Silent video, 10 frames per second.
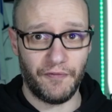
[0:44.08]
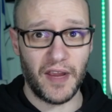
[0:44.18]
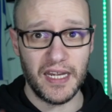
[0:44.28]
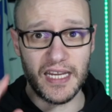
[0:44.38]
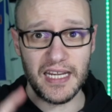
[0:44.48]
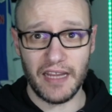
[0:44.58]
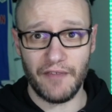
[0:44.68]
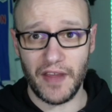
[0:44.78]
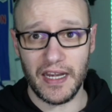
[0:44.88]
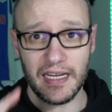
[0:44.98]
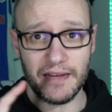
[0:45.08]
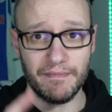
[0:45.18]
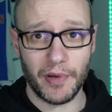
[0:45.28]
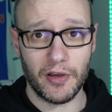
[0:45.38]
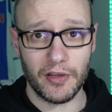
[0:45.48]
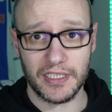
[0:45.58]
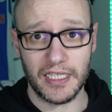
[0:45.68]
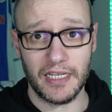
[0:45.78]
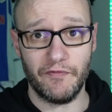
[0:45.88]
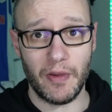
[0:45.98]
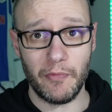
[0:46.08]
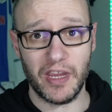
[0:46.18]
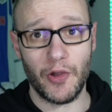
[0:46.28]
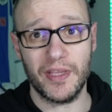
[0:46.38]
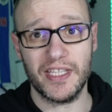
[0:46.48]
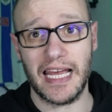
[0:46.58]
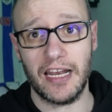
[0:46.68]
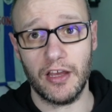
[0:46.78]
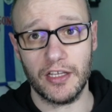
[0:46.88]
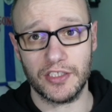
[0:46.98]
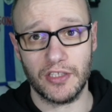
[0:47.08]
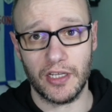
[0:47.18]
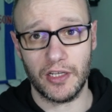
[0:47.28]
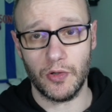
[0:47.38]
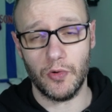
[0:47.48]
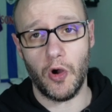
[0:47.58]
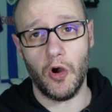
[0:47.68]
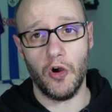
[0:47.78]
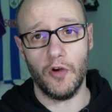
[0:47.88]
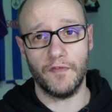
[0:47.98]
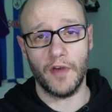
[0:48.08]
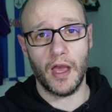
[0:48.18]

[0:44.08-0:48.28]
defending, defending, passing, and then we go into our last cycle of